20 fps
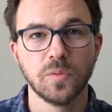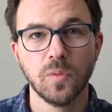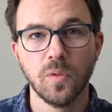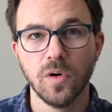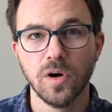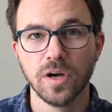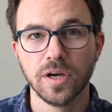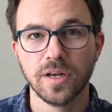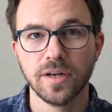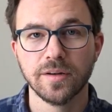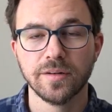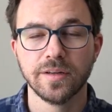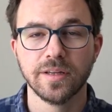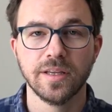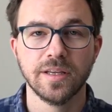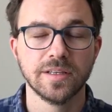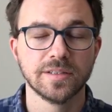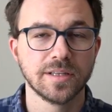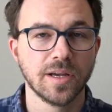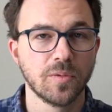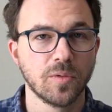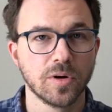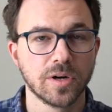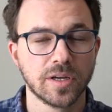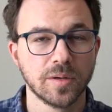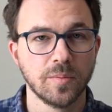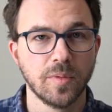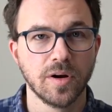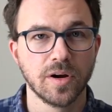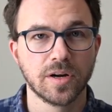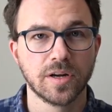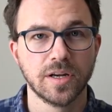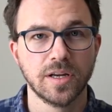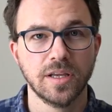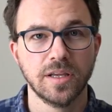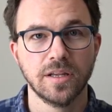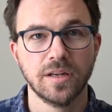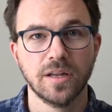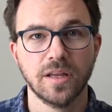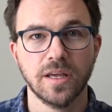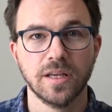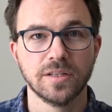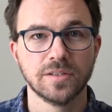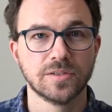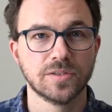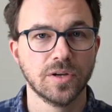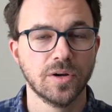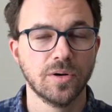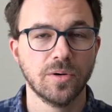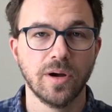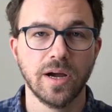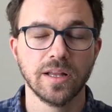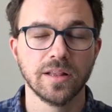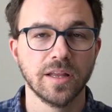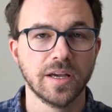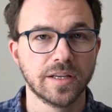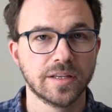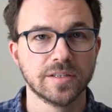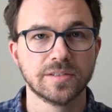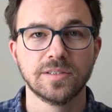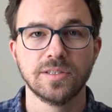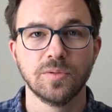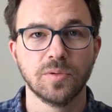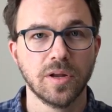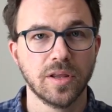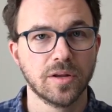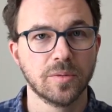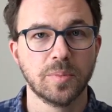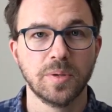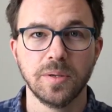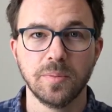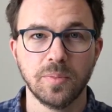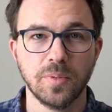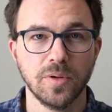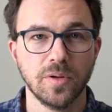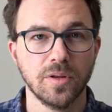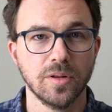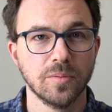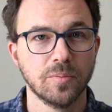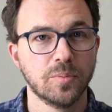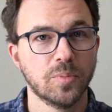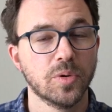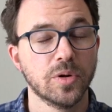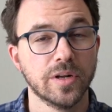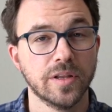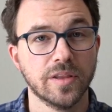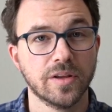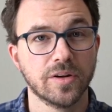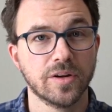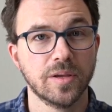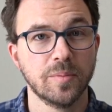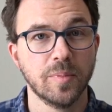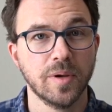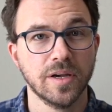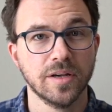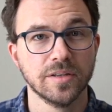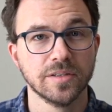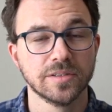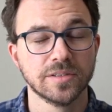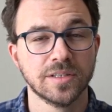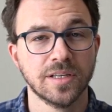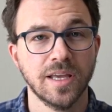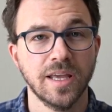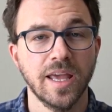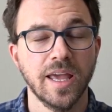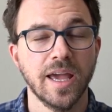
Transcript: One is I work in marketing, and so I like to see what other people put in their emails.